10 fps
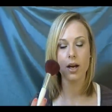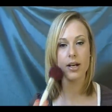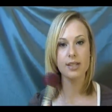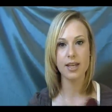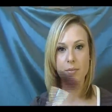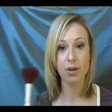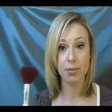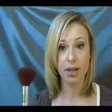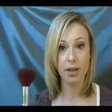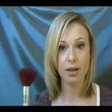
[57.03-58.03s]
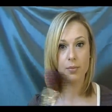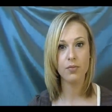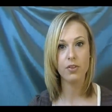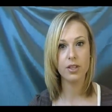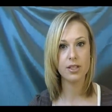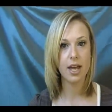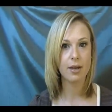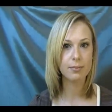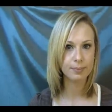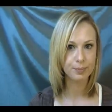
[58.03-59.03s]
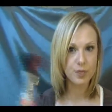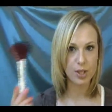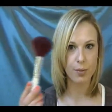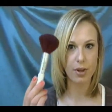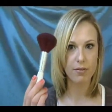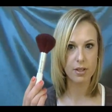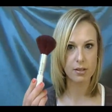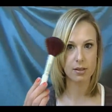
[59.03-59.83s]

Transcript: kind of set my makeup for the day. So love